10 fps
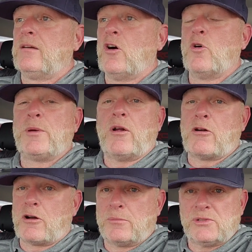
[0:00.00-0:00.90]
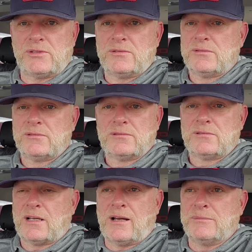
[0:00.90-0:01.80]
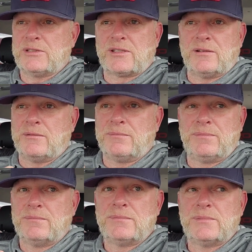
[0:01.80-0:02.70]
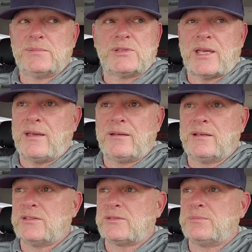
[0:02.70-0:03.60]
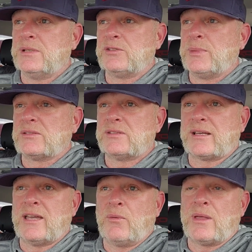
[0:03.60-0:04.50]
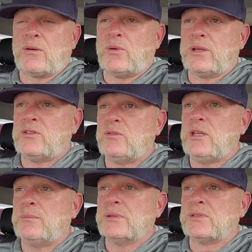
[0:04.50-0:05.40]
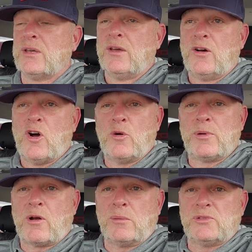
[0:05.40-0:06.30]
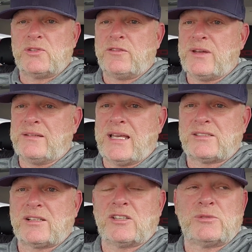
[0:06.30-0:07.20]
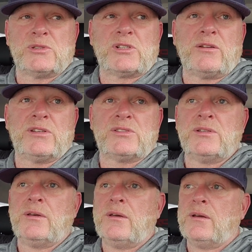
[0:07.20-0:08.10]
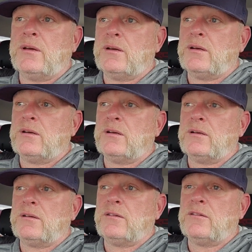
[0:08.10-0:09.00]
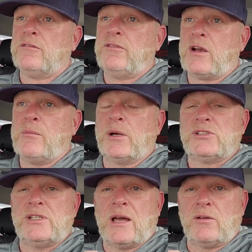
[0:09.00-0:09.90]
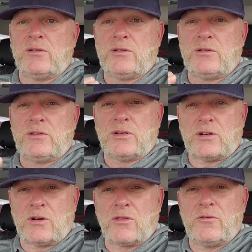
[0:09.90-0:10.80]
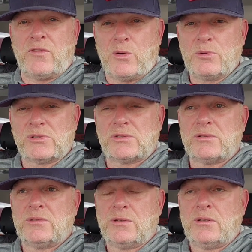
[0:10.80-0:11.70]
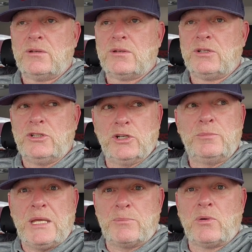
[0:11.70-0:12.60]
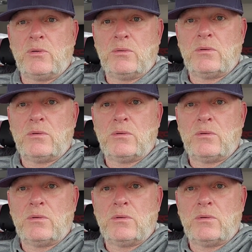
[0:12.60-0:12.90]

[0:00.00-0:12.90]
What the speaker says: open arms. I'm just gonna say it as best as I can without going too deep. Is open arms, fantastic customer service, very much down to earth folks, good people.